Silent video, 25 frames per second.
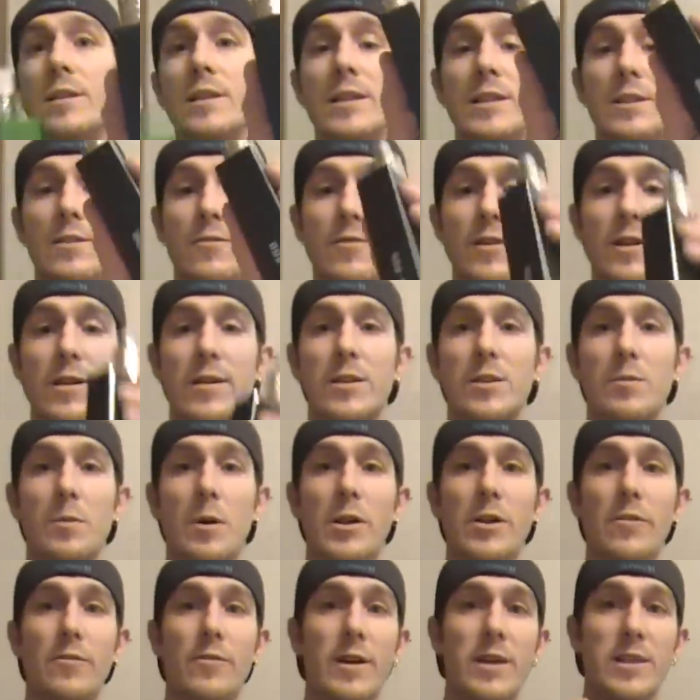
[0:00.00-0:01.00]
It's a fairly
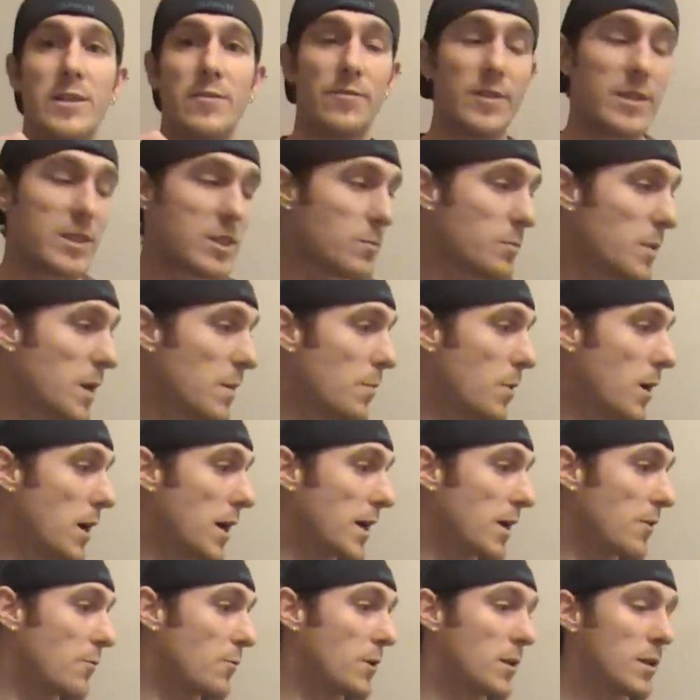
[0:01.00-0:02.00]
small device. Fits in my
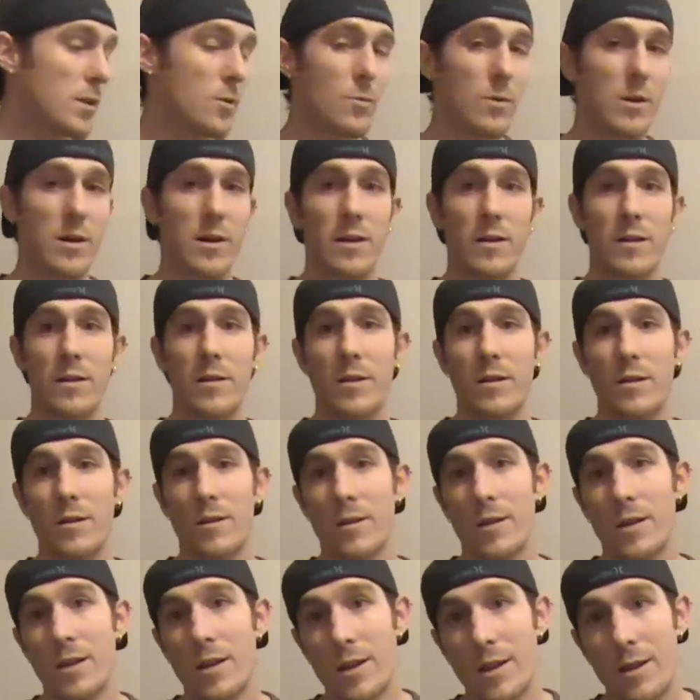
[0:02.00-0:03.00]
pocket really well.
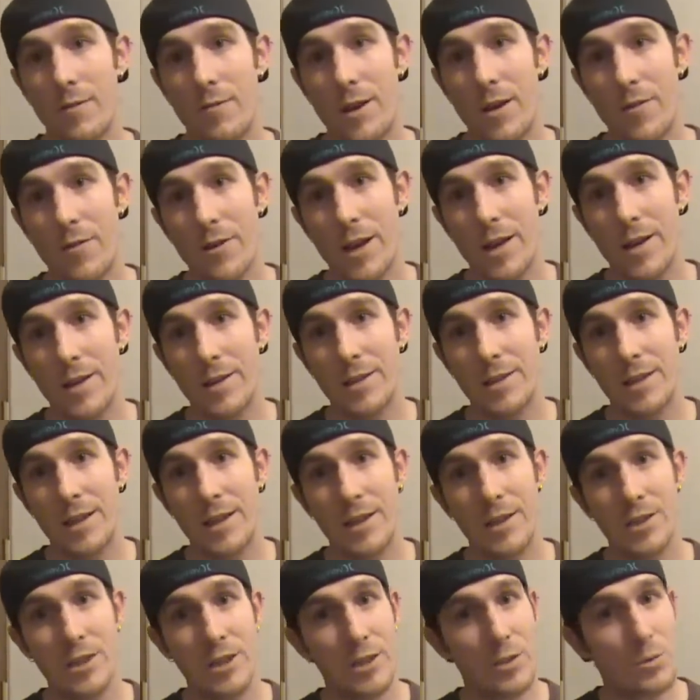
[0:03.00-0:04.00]
If I ever get into
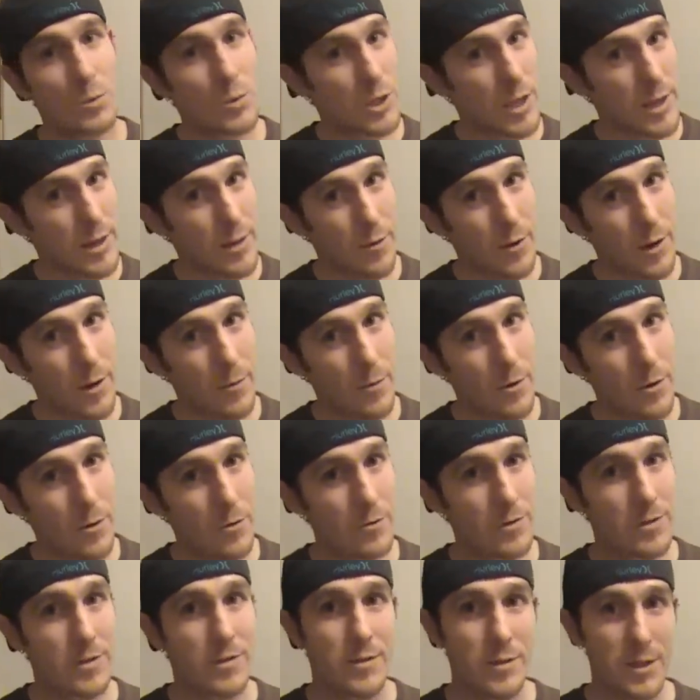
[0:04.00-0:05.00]
skinny jeans, which I know I
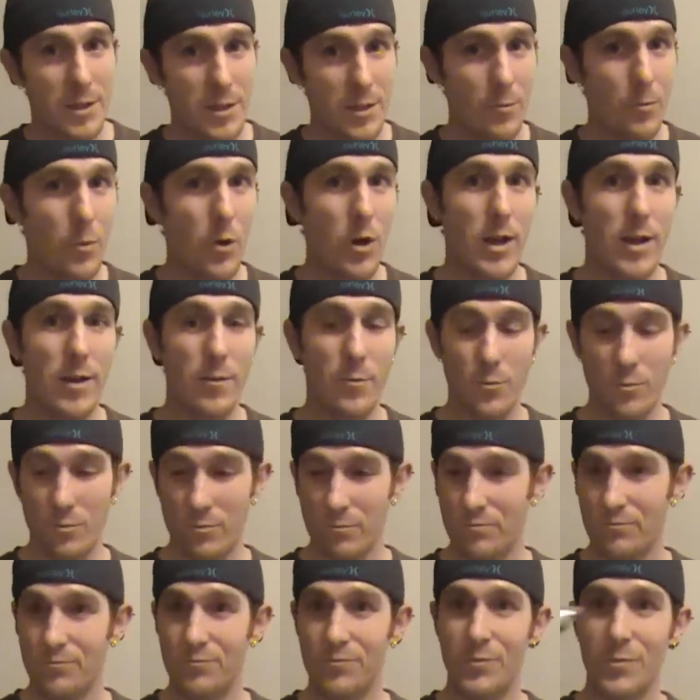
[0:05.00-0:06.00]
won't, you probably
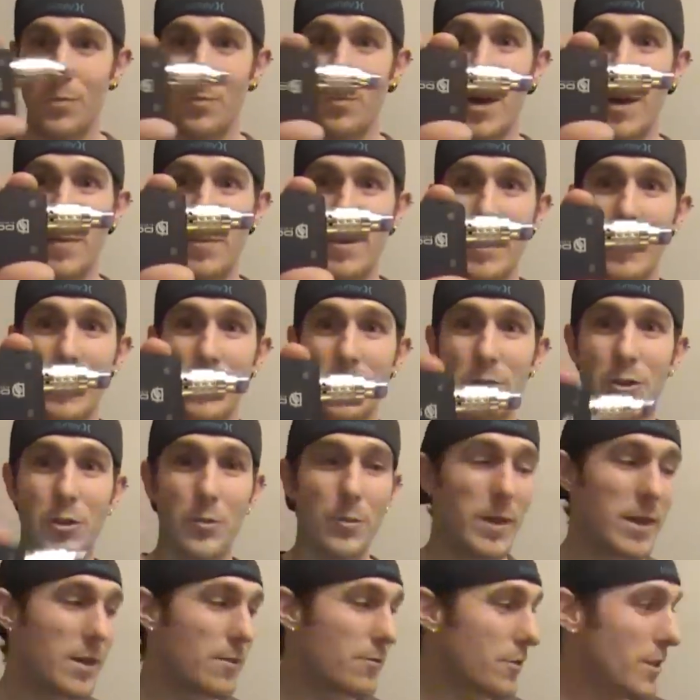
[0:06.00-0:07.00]
might be a little too
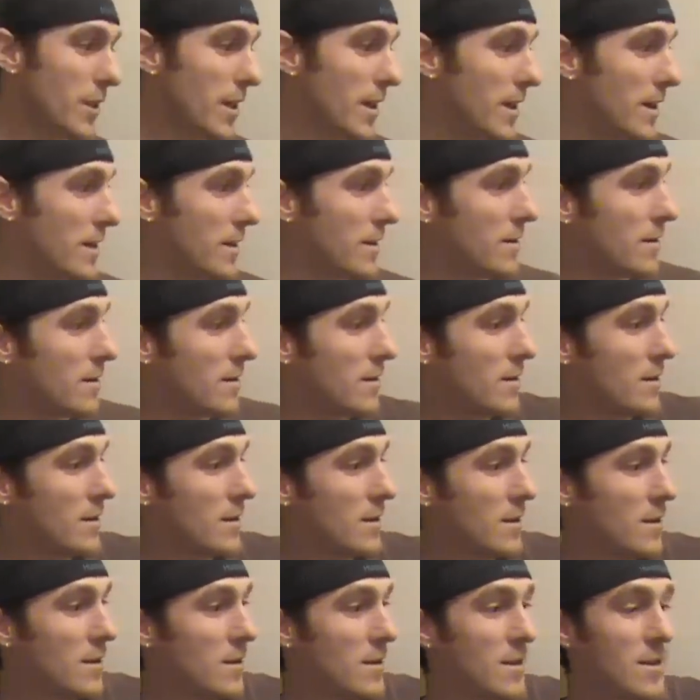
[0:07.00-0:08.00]
big for that.
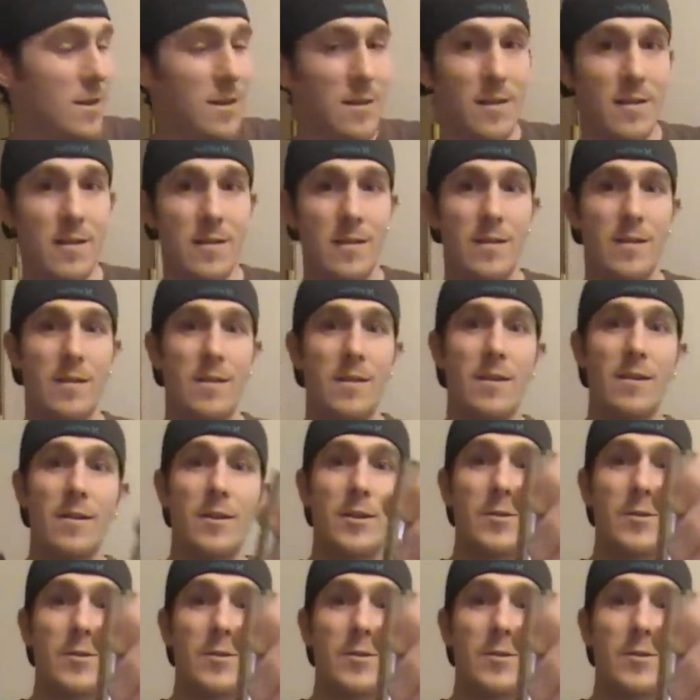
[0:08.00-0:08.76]
There